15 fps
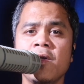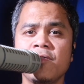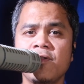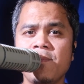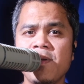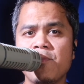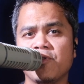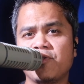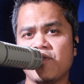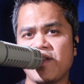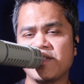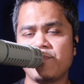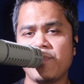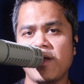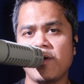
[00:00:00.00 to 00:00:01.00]
to be more
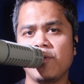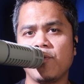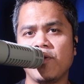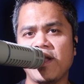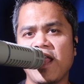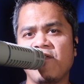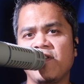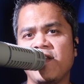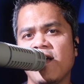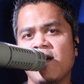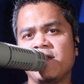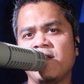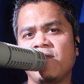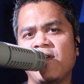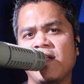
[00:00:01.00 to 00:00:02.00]
transparent whenever they are
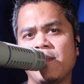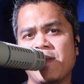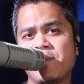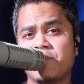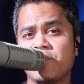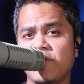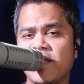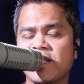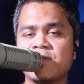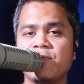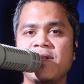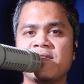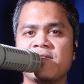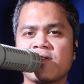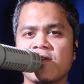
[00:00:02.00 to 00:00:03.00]
developing products
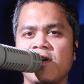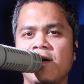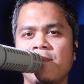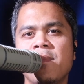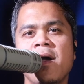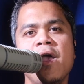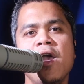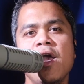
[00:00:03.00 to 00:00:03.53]
with Scrum.